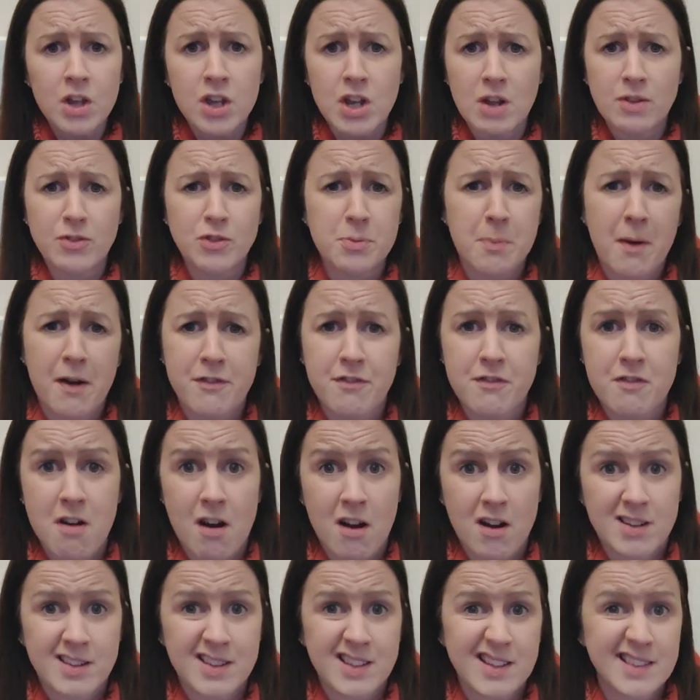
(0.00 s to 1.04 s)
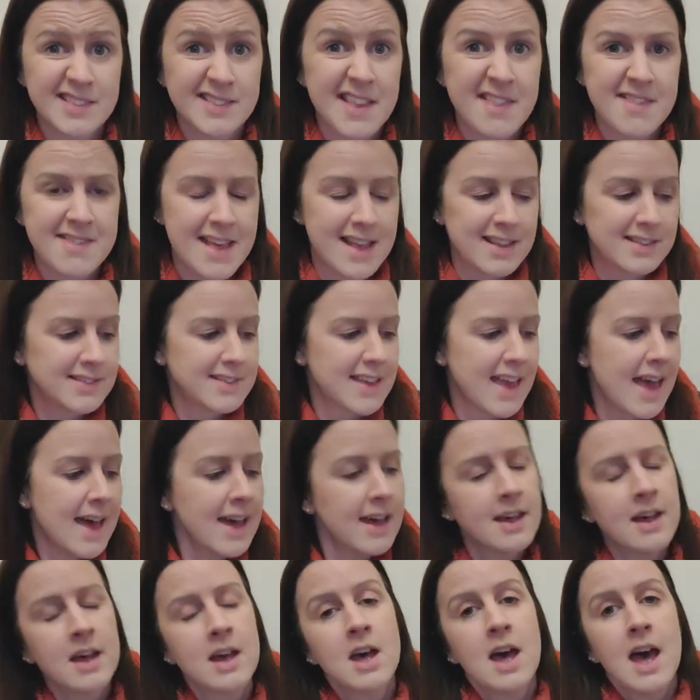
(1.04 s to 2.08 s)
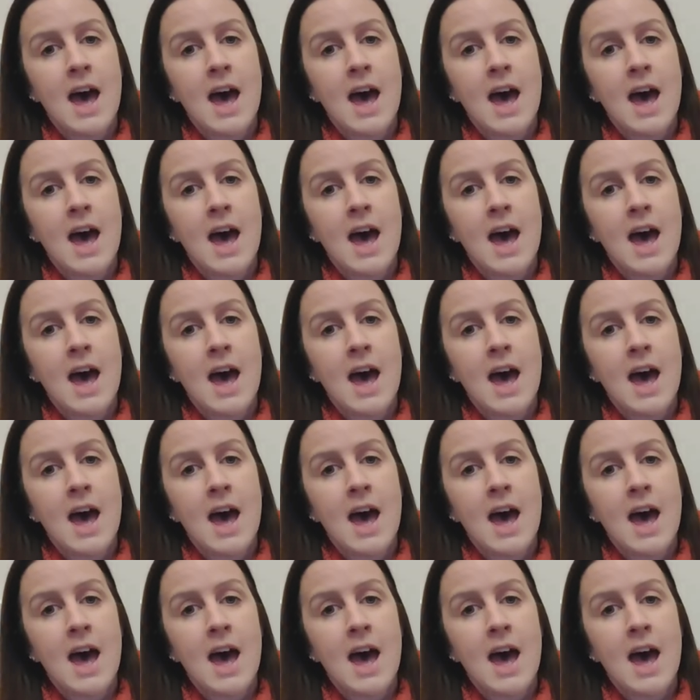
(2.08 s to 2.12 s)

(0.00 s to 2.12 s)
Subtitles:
to my varieties this year.